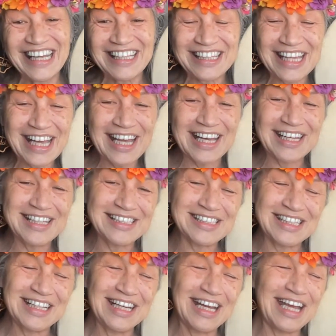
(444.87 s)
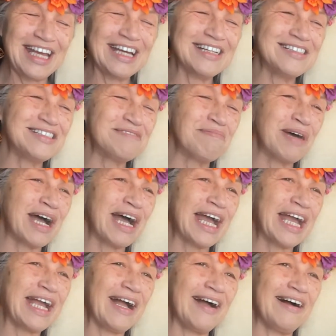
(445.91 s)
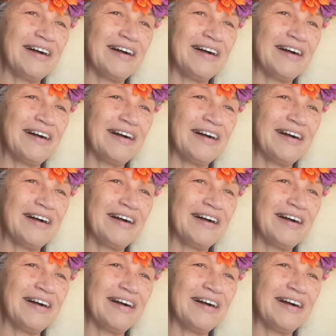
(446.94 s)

This is my